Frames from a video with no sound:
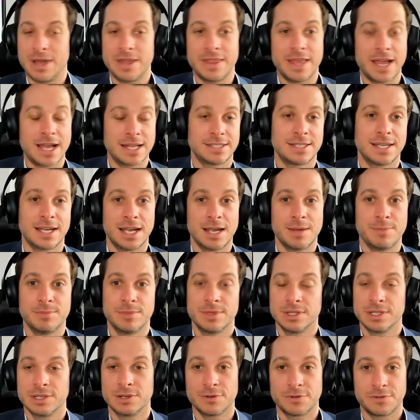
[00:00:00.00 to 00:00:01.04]
that time,
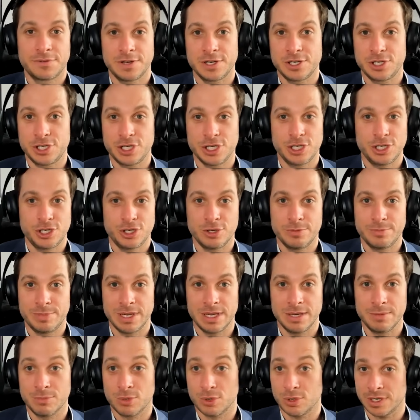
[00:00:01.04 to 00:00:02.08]
little fishy should be
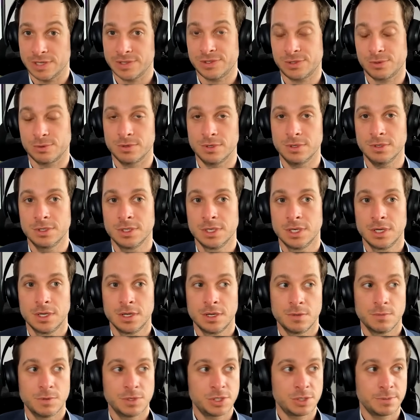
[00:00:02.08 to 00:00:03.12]
in boarding school,
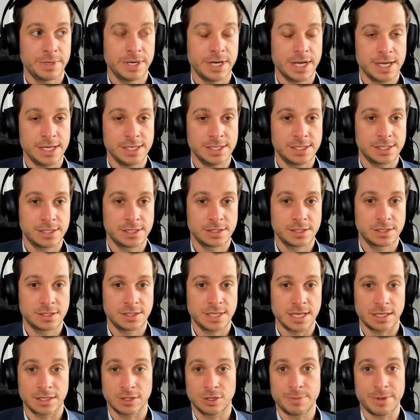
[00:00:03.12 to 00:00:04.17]
which will be nice.
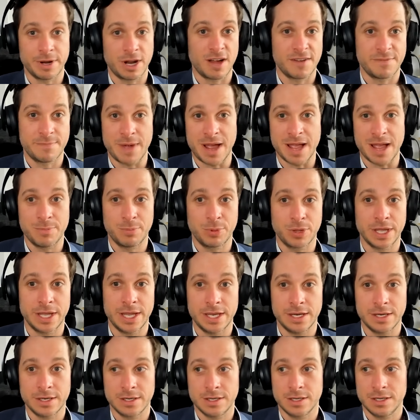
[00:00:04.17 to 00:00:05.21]
Take a little bit off my
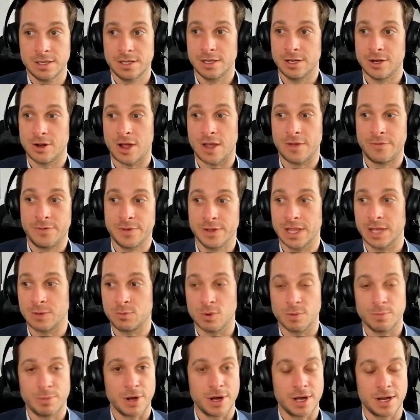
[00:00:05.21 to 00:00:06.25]
plate. You know, I feel like
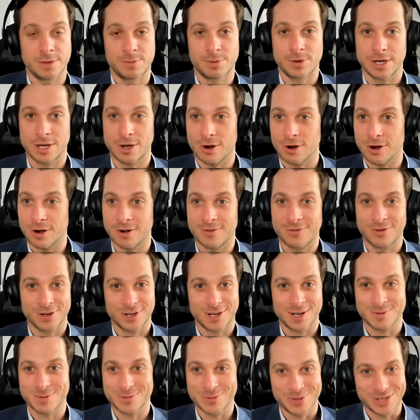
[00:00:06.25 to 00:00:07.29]
we'll bond pretty hard for a
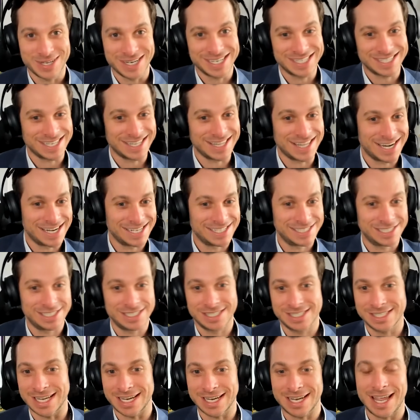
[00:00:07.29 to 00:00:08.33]
couple of weeks. And then it's
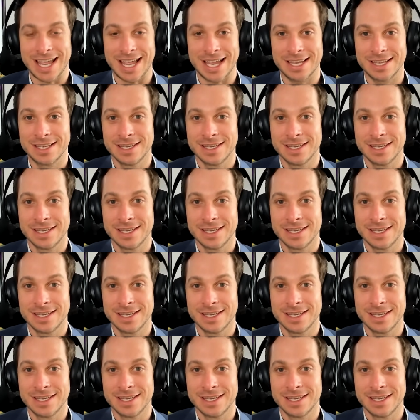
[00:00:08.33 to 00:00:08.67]
just like, hey,